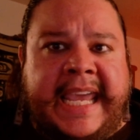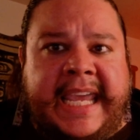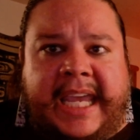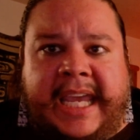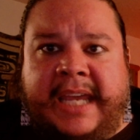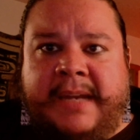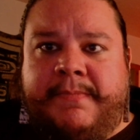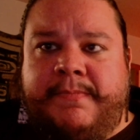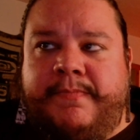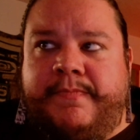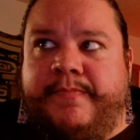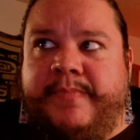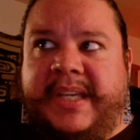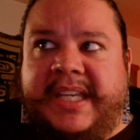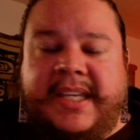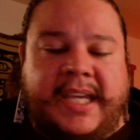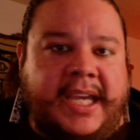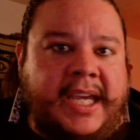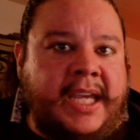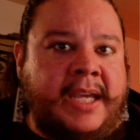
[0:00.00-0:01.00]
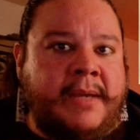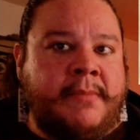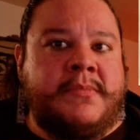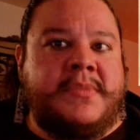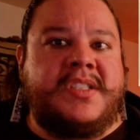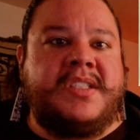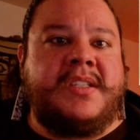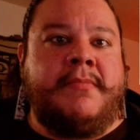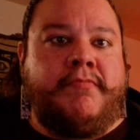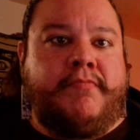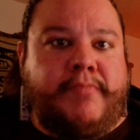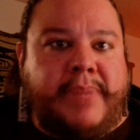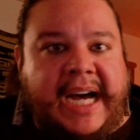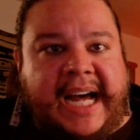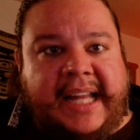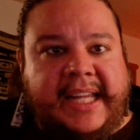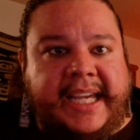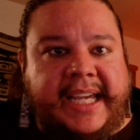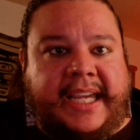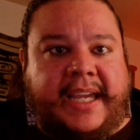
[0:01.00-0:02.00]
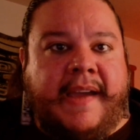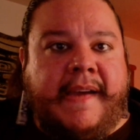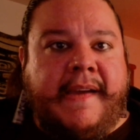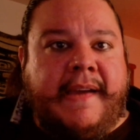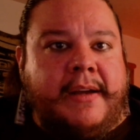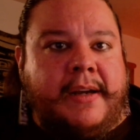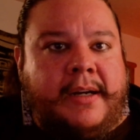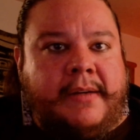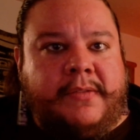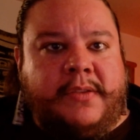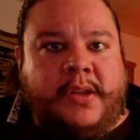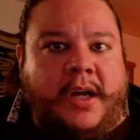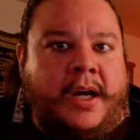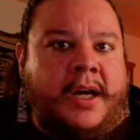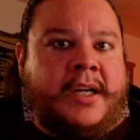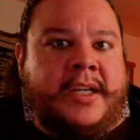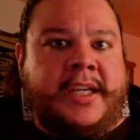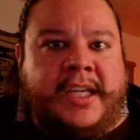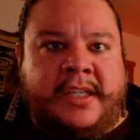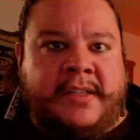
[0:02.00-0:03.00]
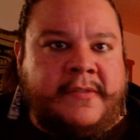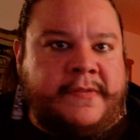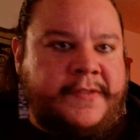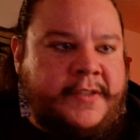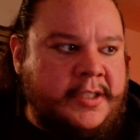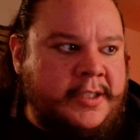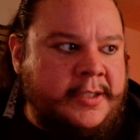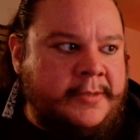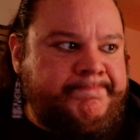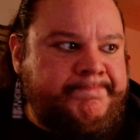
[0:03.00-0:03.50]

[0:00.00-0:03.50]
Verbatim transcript: It became symbolic of longing for